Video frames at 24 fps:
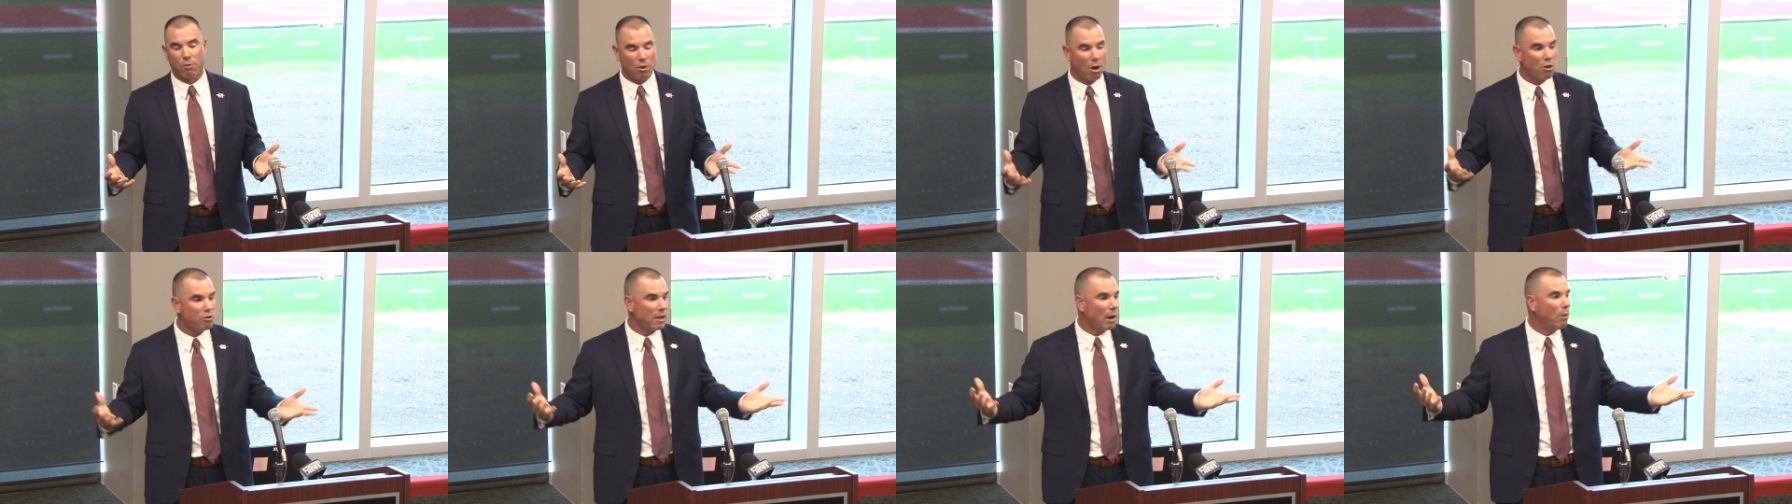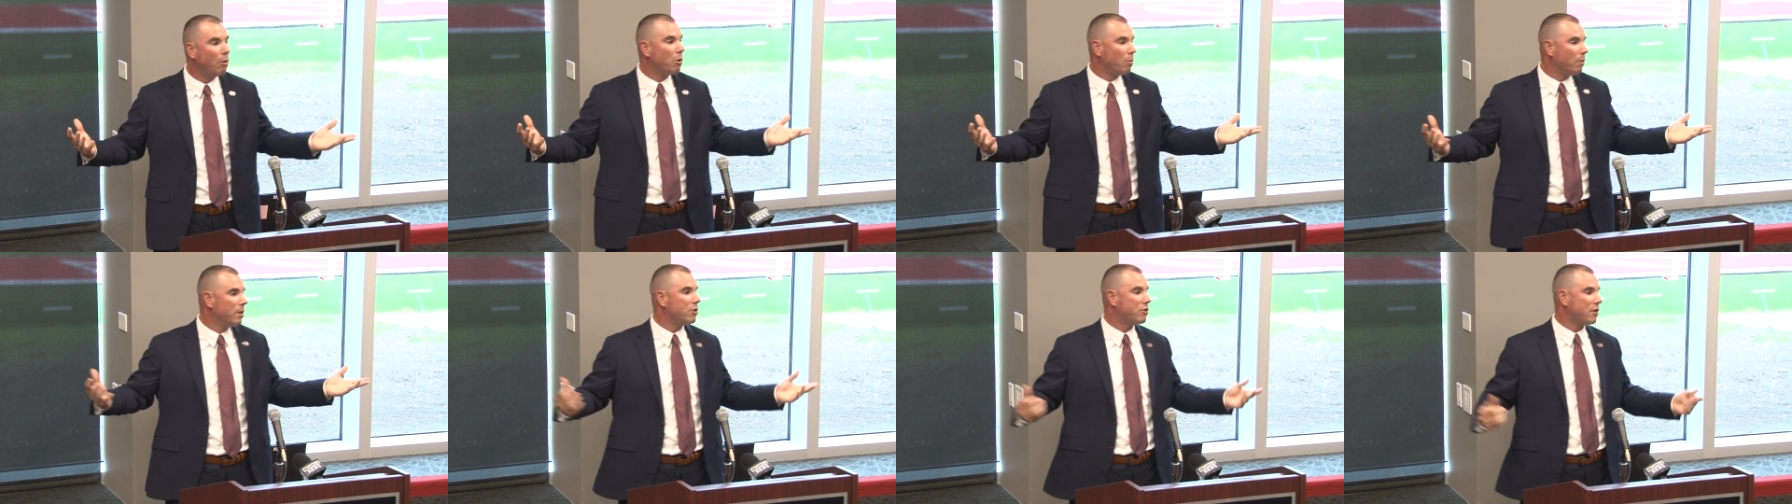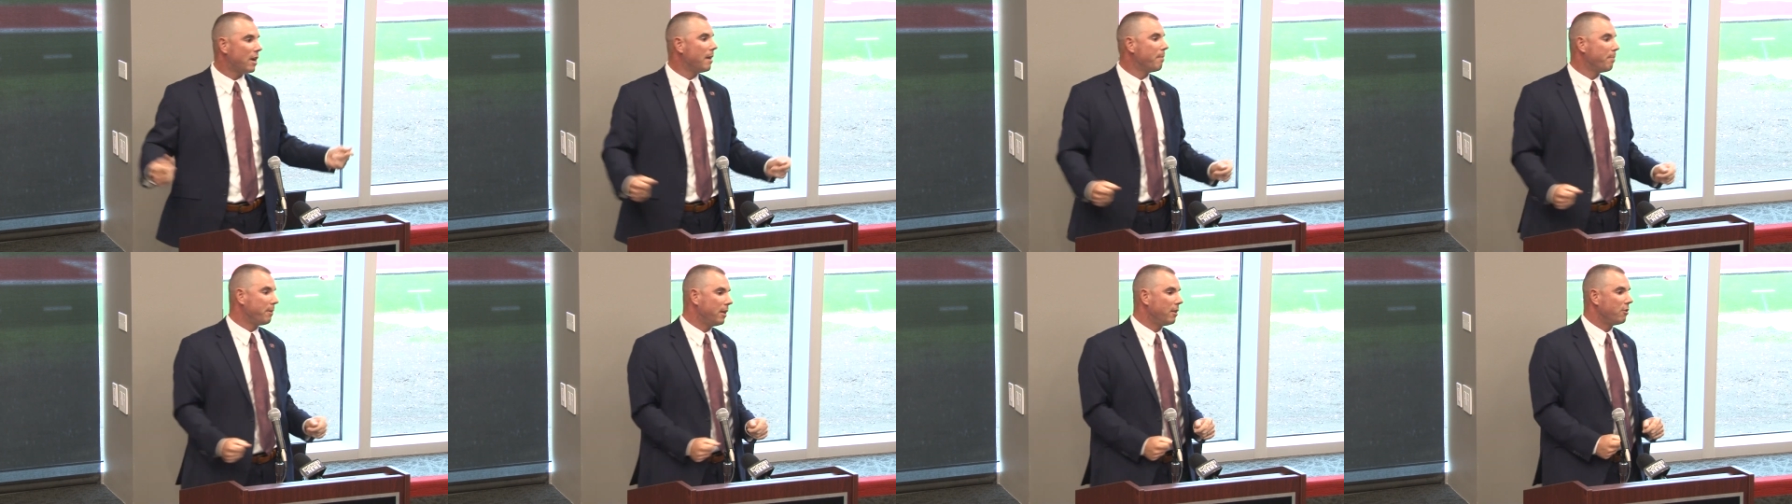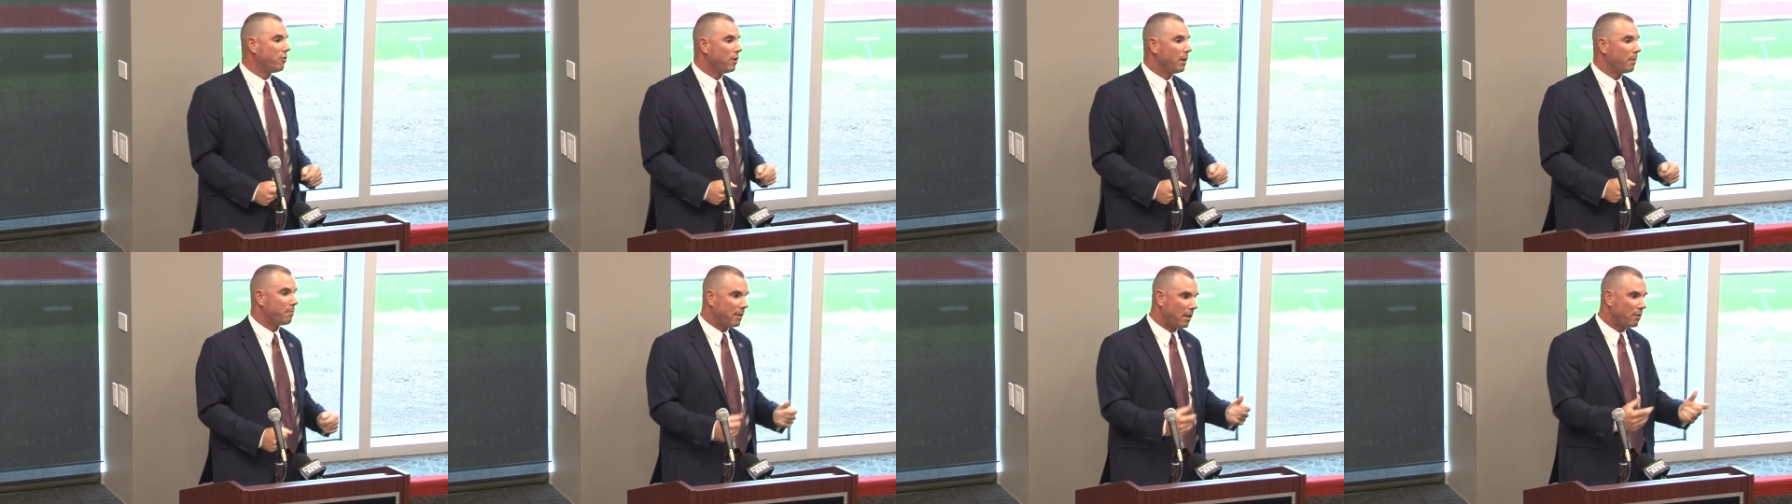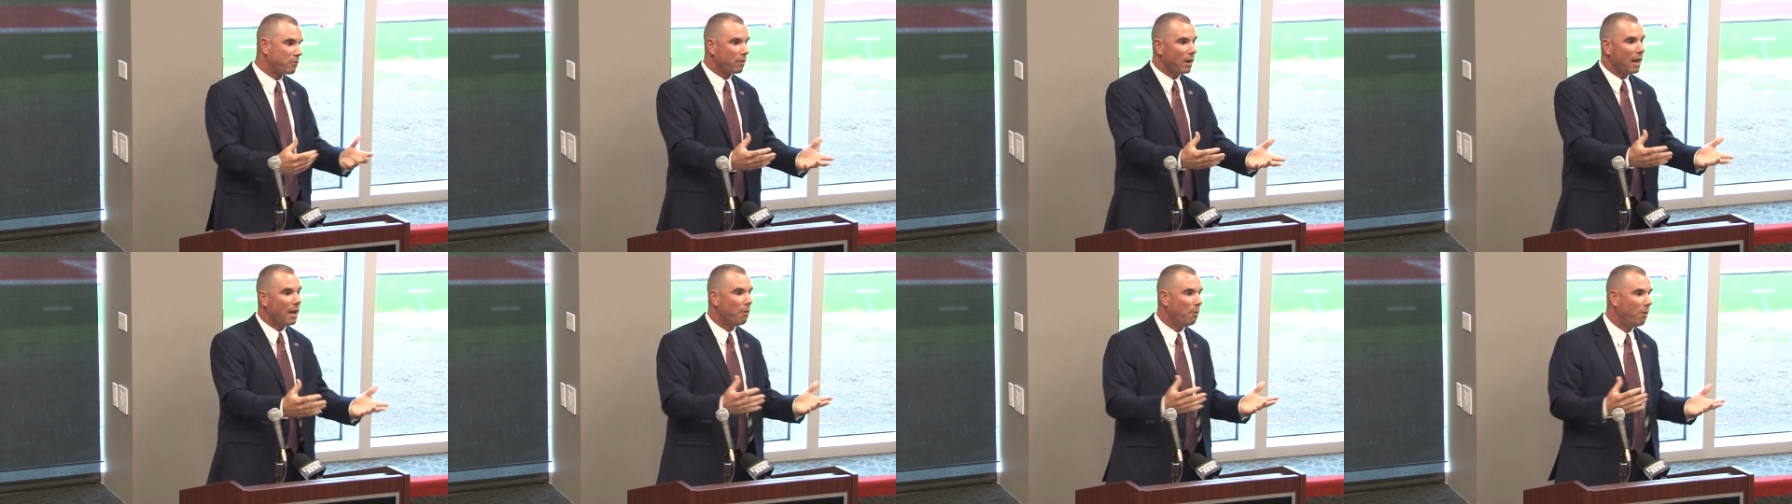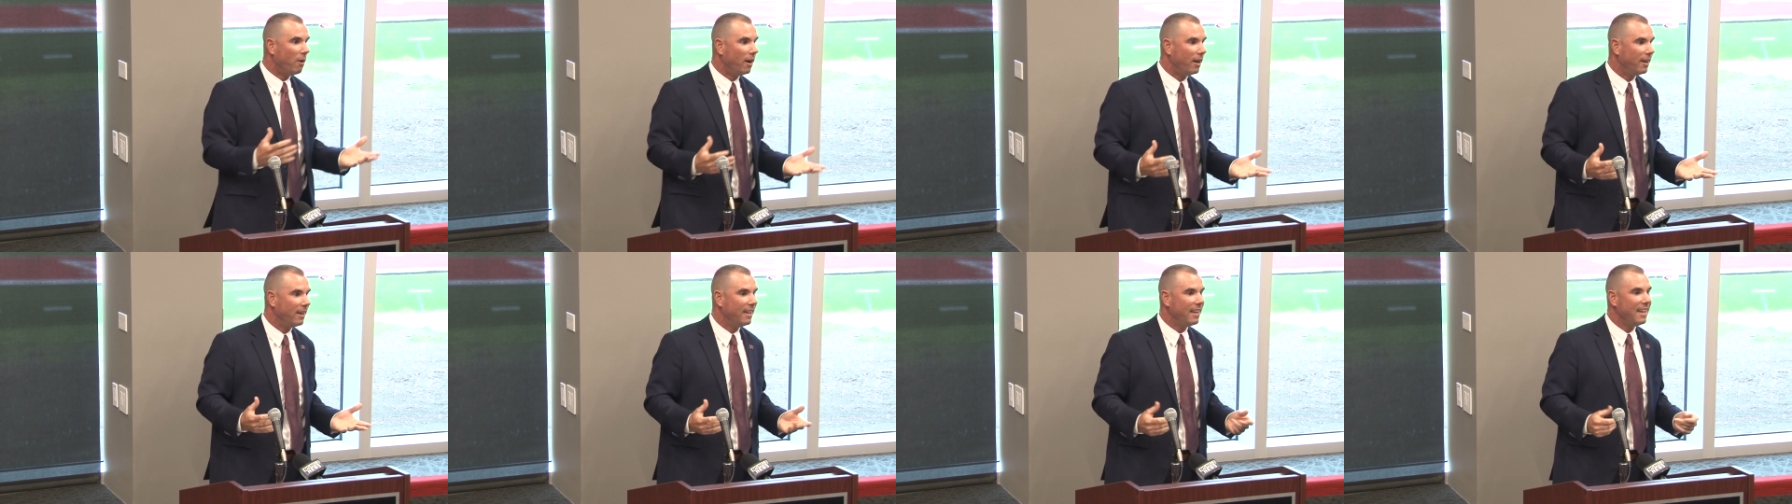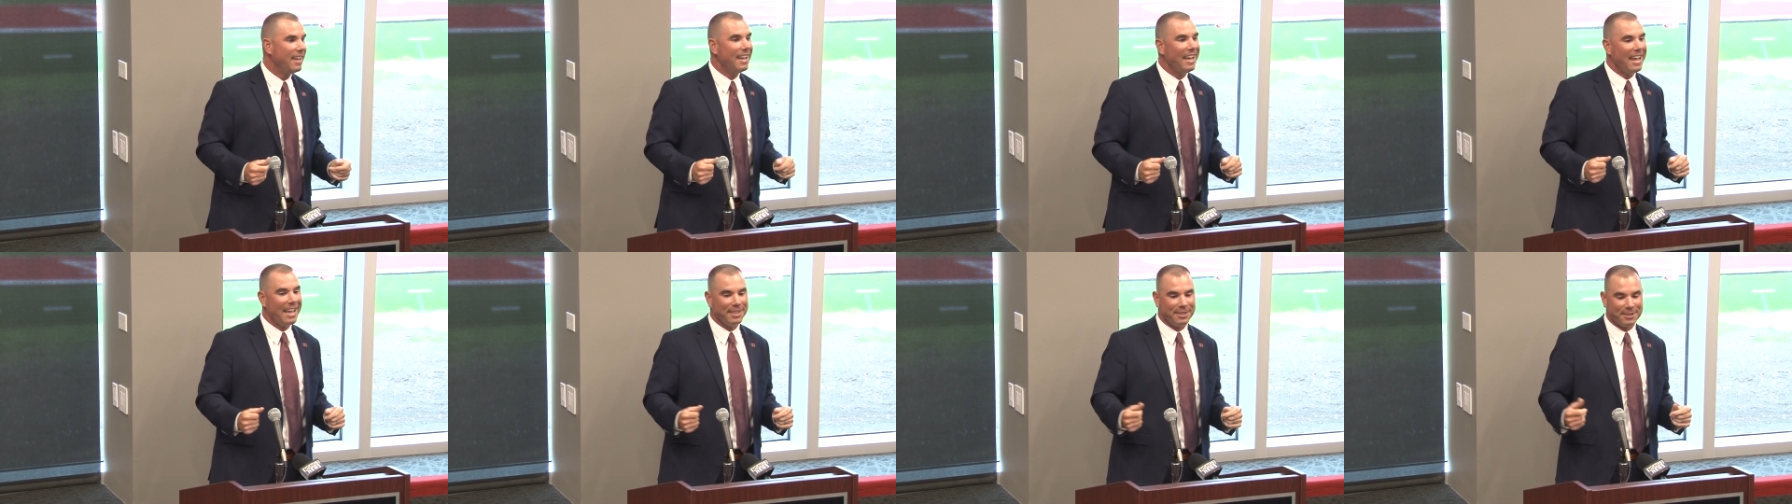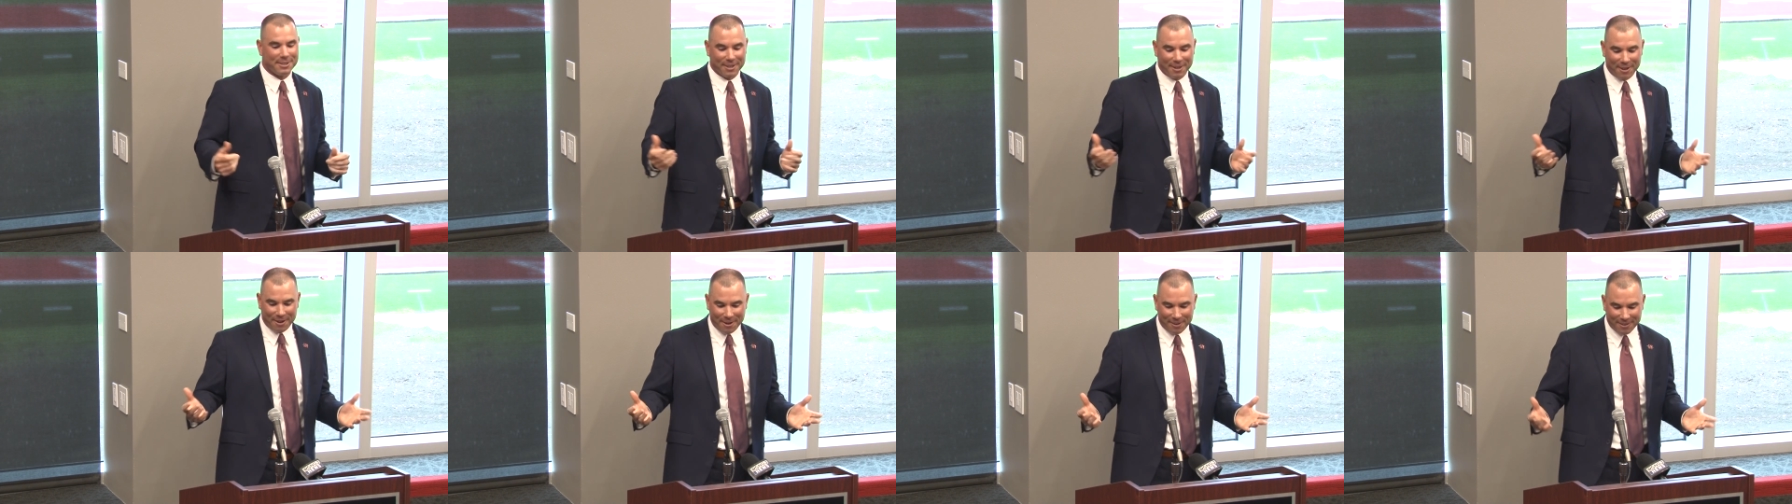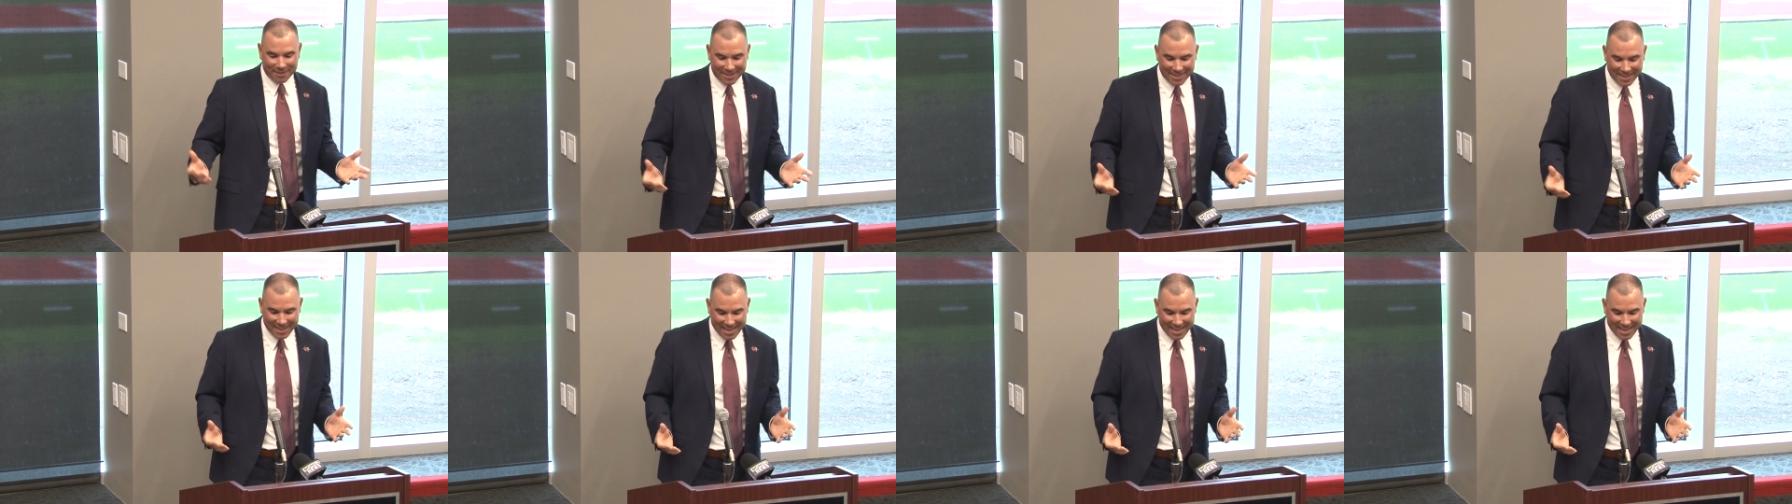coach i want to win championships that's what i want and so